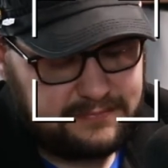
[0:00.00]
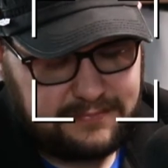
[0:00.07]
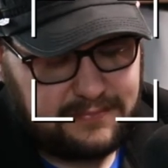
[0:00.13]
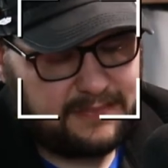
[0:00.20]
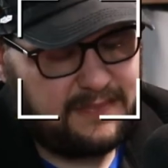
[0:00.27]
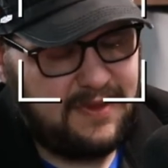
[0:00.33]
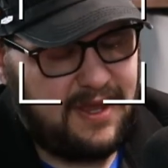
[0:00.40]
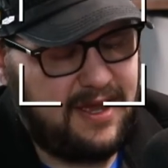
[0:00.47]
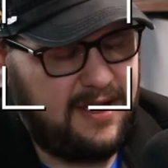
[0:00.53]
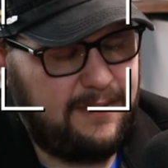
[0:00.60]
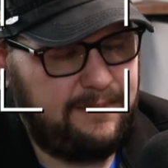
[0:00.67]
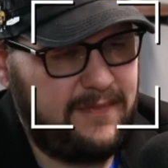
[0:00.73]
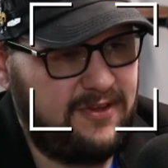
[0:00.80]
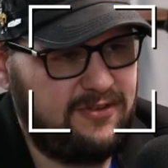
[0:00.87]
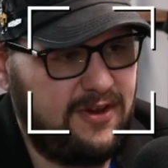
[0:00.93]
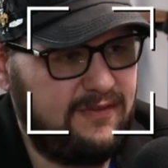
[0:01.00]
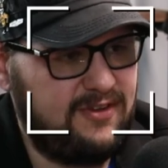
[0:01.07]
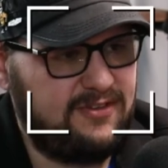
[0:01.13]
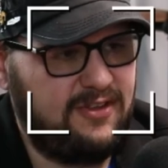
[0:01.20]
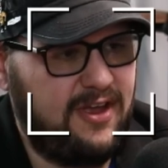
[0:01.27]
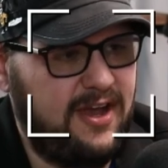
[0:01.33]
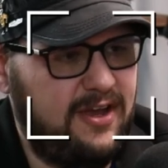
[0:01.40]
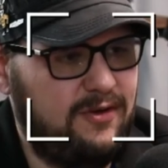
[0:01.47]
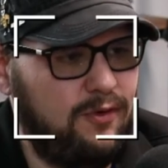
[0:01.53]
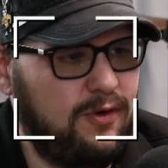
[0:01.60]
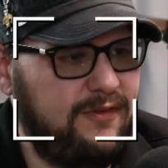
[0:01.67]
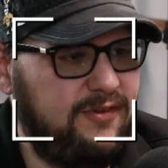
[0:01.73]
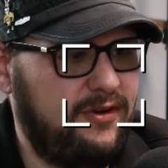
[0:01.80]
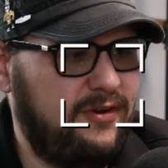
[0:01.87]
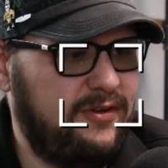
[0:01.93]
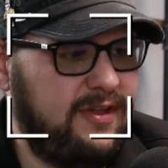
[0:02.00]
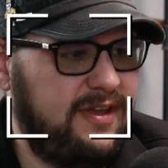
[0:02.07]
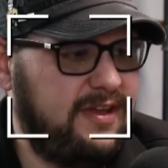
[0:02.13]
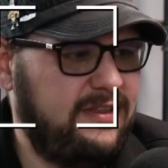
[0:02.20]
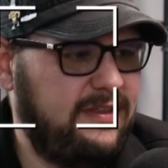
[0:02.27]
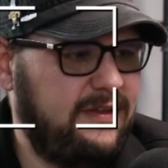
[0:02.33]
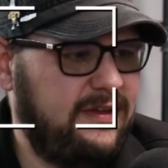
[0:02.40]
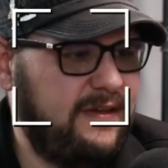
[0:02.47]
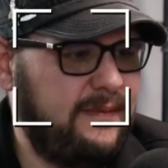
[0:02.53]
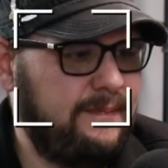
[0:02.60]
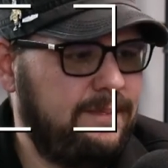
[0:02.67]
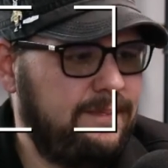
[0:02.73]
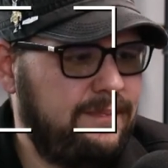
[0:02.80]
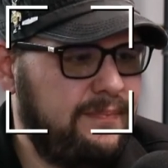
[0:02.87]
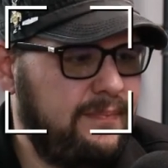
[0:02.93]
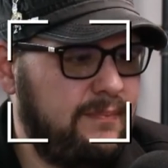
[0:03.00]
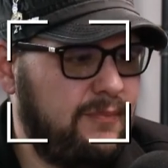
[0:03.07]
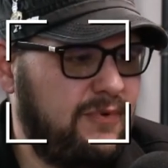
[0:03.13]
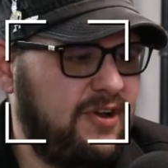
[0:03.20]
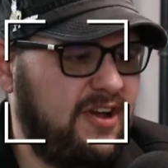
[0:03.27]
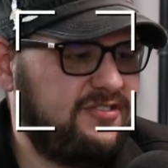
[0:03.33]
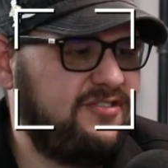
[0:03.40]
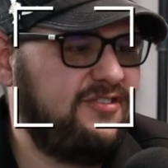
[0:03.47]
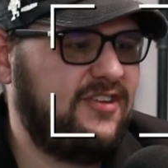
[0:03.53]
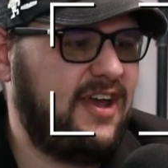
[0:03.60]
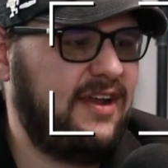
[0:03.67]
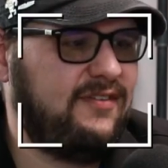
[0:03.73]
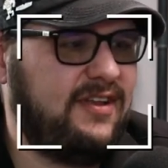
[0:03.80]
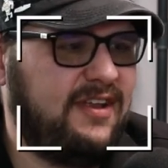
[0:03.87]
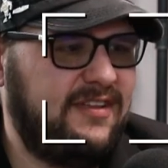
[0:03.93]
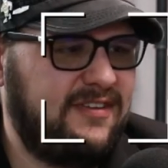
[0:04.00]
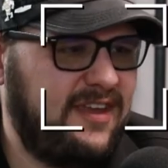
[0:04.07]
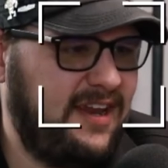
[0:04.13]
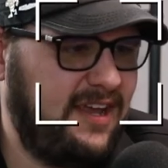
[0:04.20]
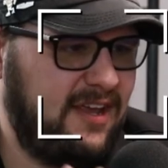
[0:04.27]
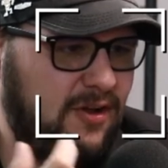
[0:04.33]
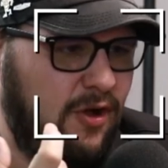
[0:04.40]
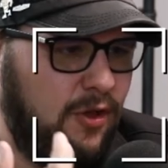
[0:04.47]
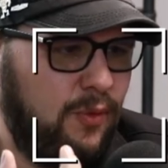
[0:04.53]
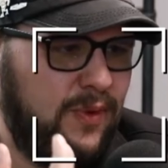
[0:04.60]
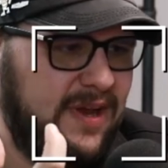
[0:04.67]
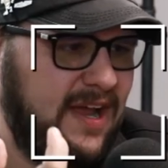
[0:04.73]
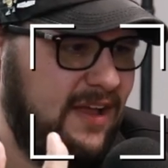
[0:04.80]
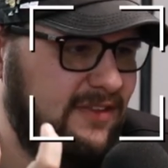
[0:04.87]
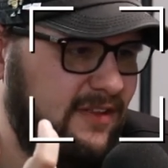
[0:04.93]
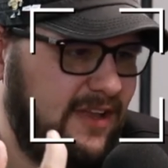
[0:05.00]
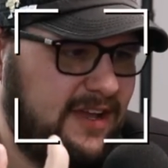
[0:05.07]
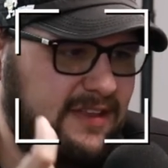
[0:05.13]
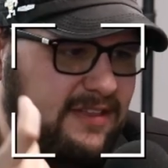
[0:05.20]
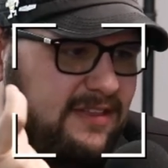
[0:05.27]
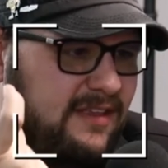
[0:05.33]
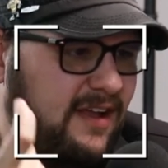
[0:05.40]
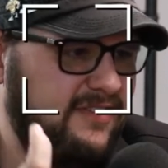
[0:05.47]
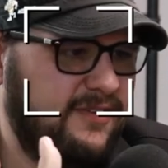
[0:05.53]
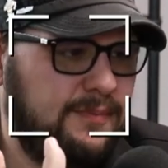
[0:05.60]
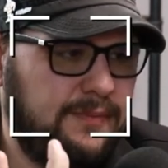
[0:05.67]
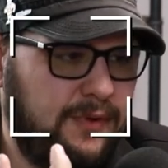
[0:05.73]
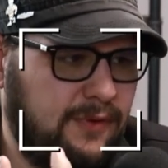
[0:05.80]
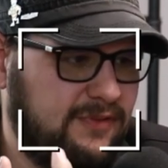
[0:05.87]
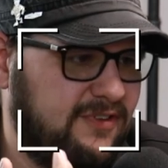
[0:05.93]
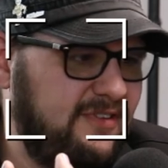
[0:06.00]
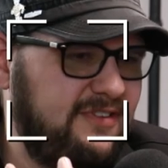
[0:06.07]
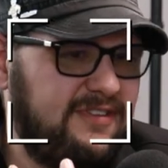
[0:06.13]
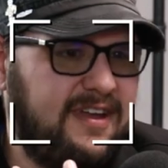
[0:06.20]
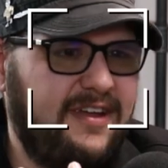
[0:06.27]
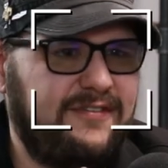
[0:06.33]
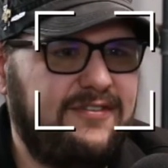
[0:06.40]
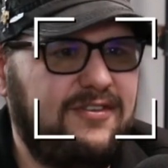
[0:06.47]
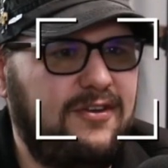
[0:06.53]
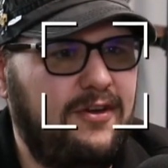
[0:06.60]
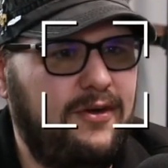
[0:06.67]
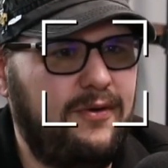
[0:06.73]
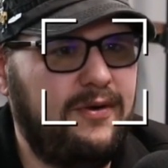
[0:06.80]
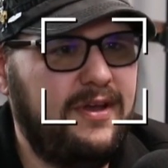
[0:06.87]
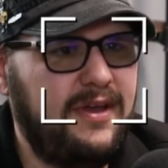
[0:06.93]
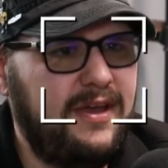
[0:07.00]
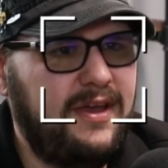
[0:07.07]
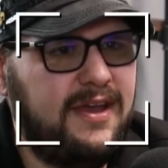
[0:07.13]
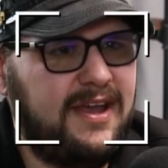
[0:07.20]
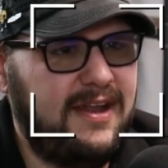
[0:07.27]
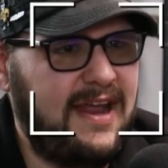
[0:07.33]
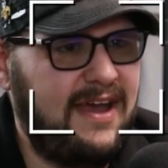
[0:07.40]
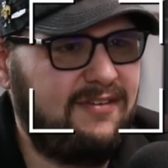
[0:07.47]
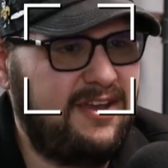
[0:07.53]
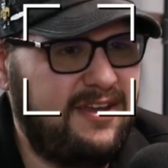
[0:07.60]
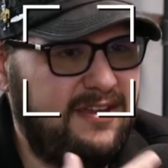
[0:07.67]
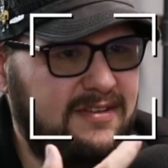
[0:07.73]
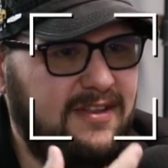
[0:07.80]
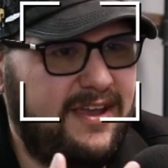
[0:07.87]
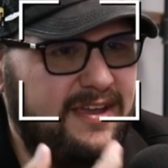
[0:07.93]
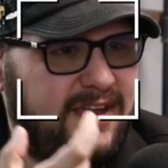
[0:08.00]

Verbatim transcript: a service line, or if you're like in the production side of it, it's getting it all the way down to like nuts and bolts and stuff. So, and having like